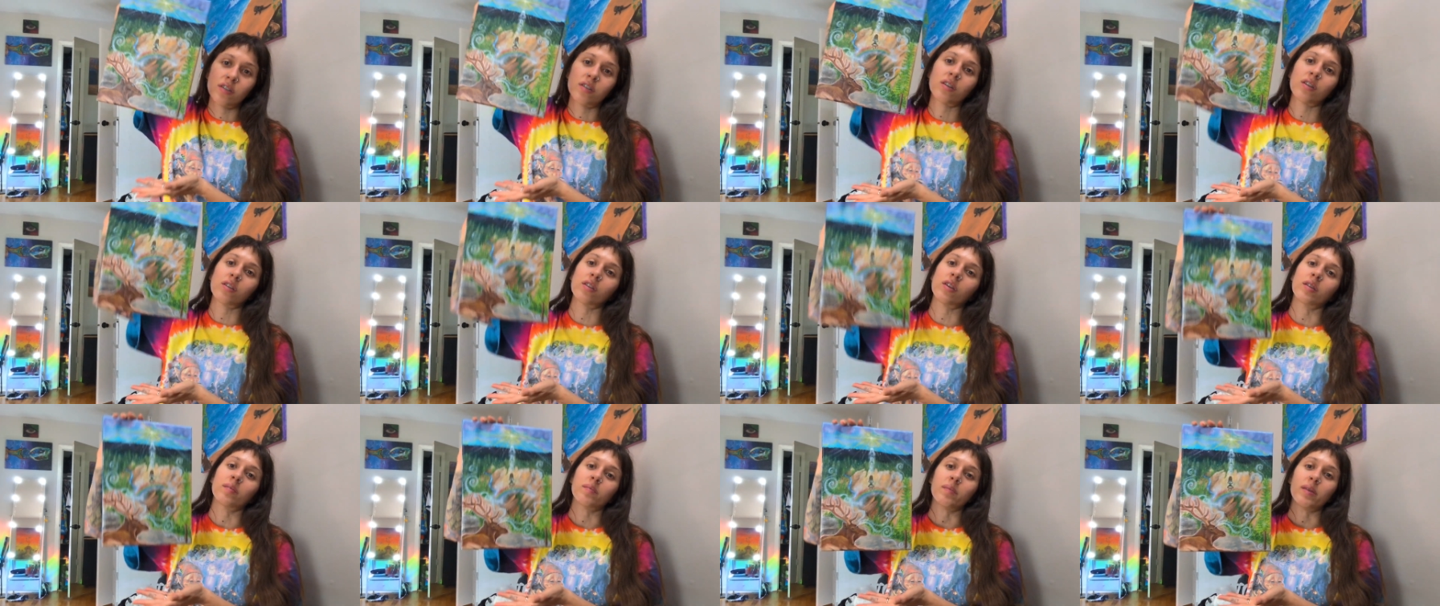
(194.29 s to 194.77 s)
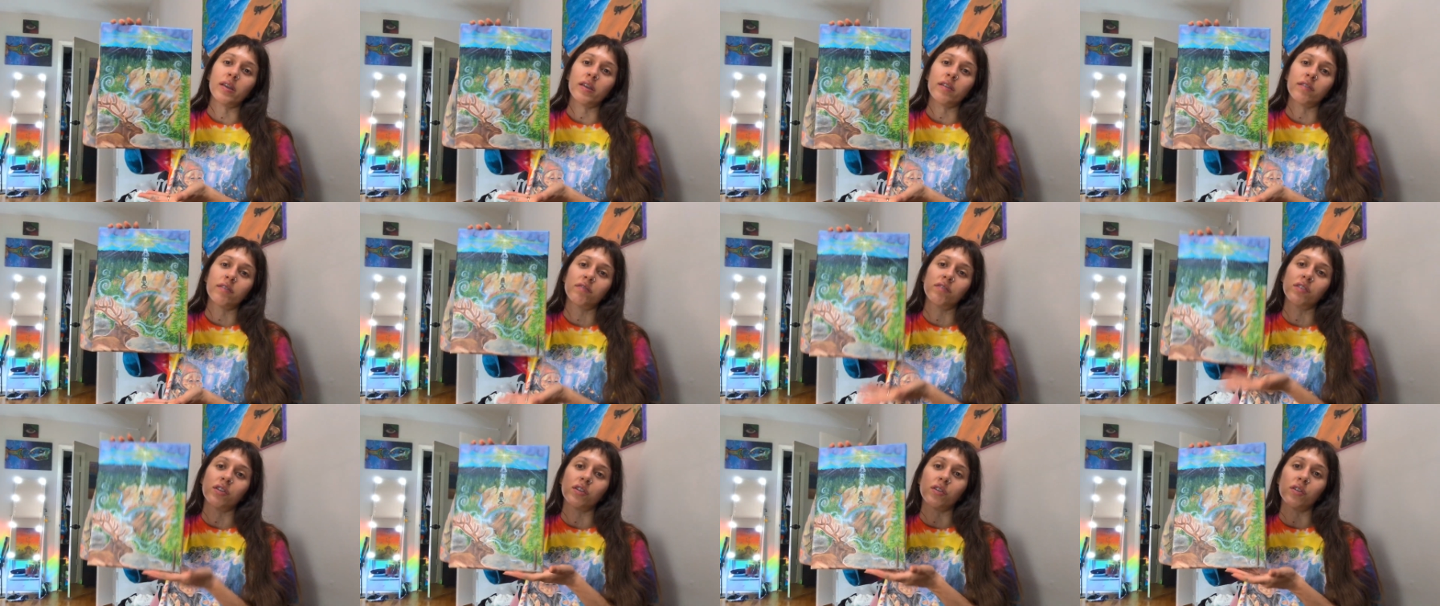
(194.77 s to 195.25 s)
to like make
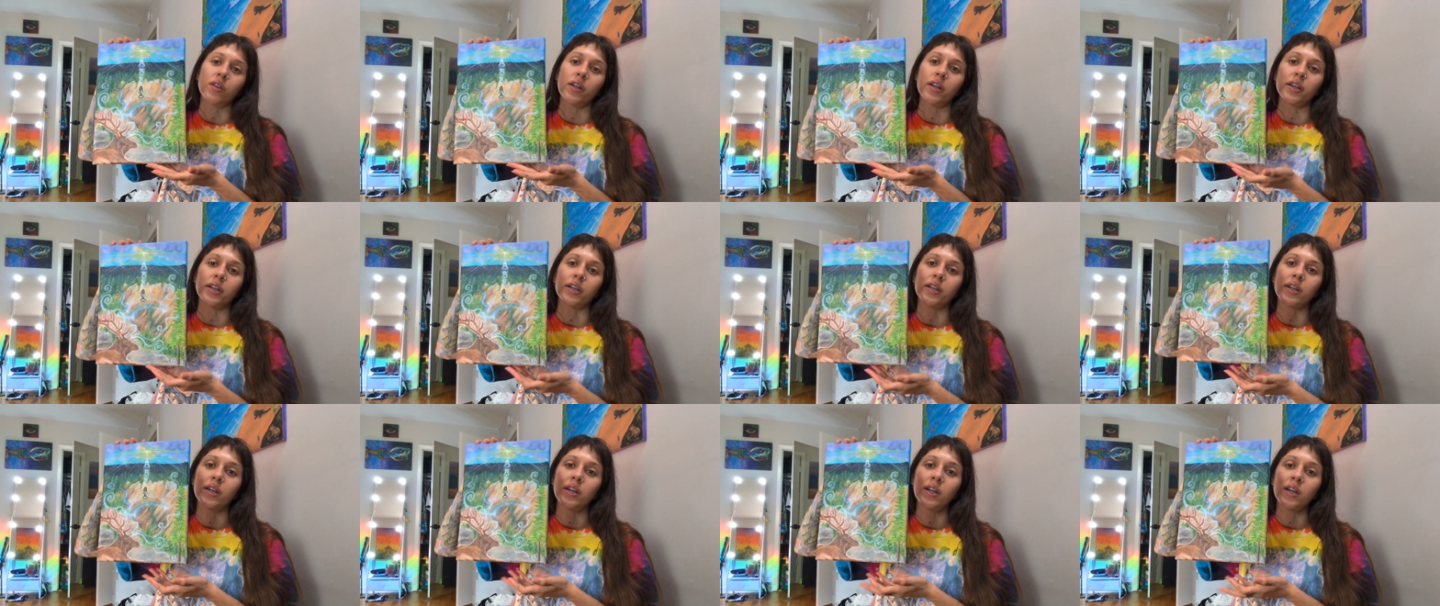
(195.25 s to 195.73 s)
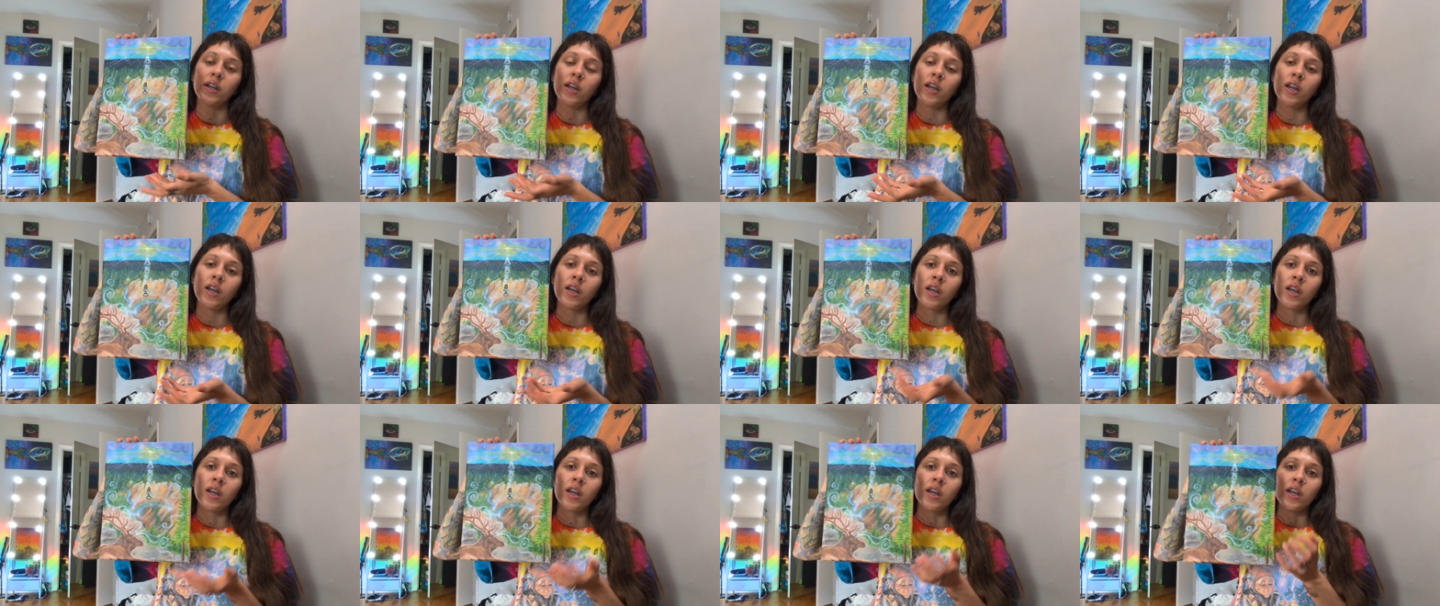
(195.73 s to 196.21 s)
it feel like
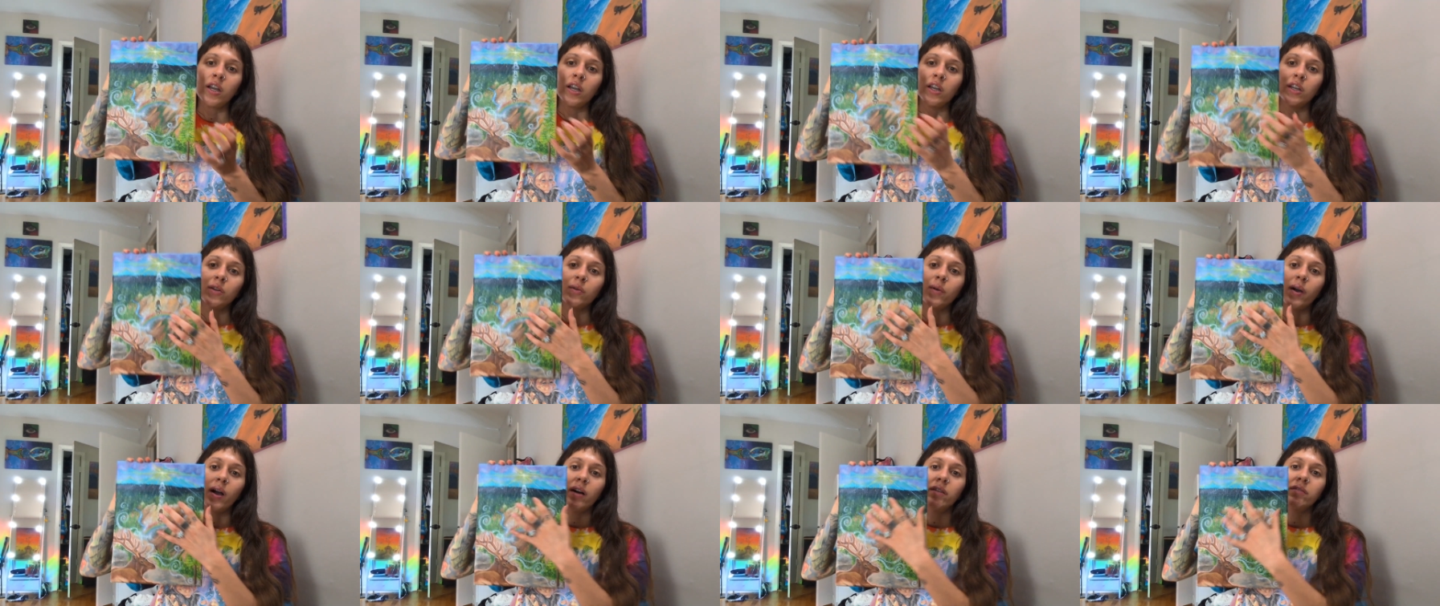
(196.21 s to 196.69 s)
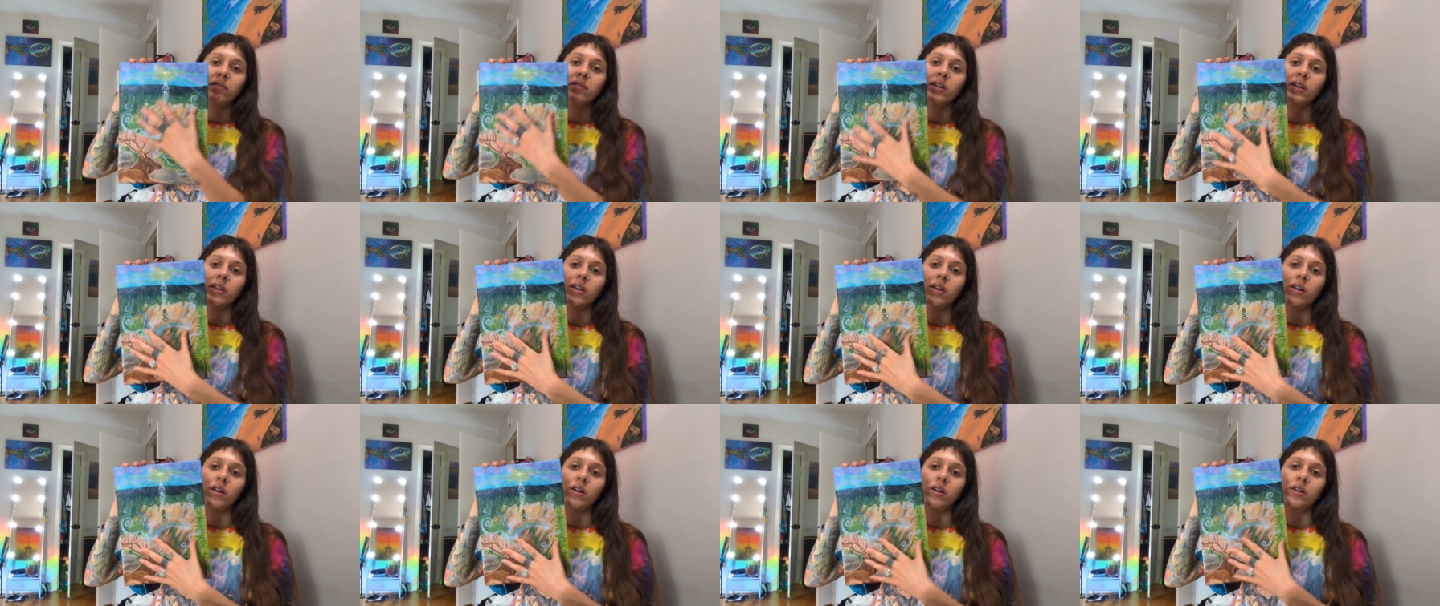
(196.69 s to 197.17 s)
you have
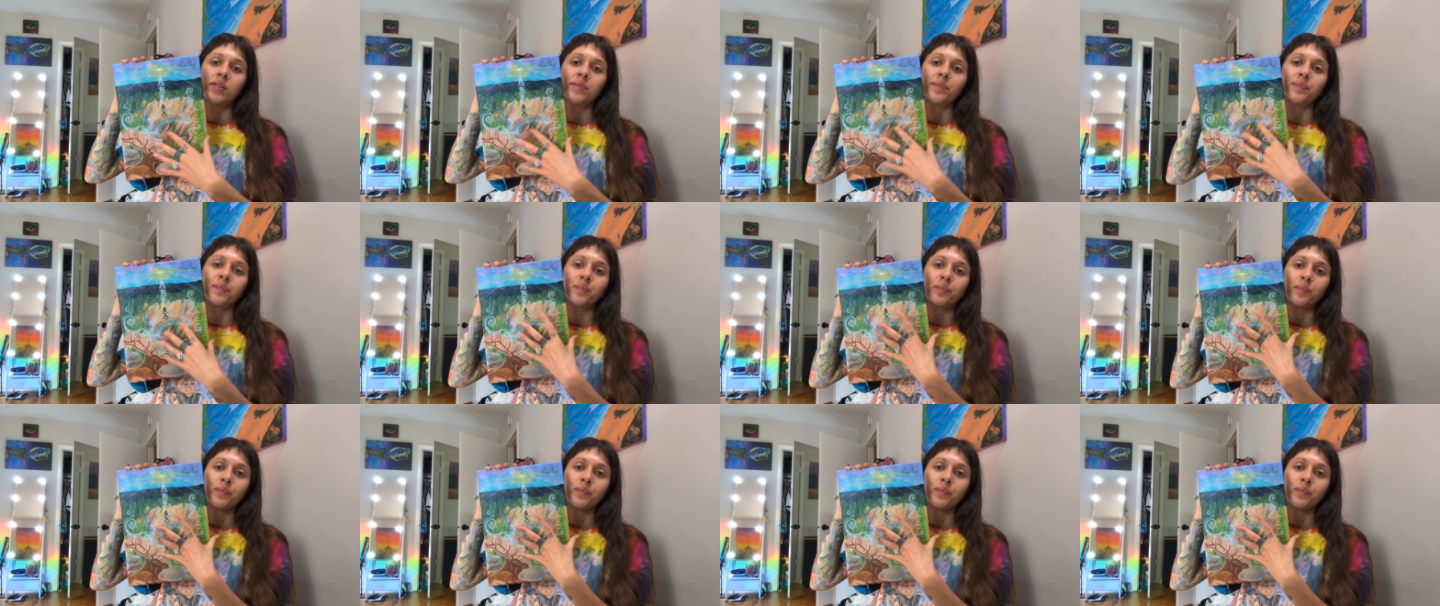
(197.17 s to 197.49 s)
like a